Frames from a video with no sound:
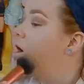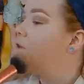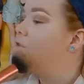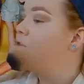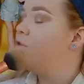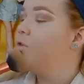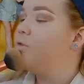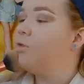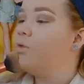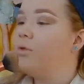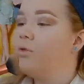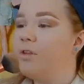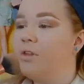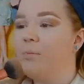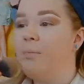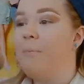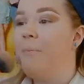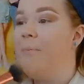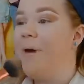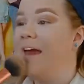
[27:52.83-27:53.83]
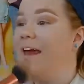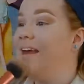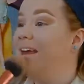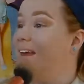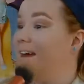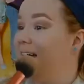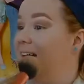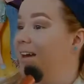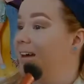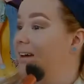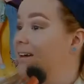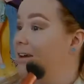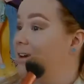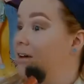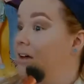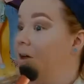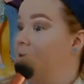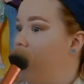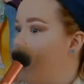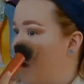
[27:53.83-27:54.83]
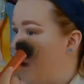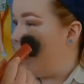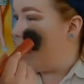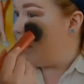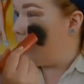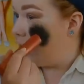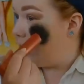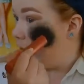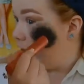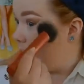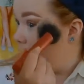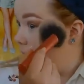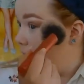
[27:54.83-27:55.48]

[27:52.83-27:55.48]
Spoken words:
do all this baking and,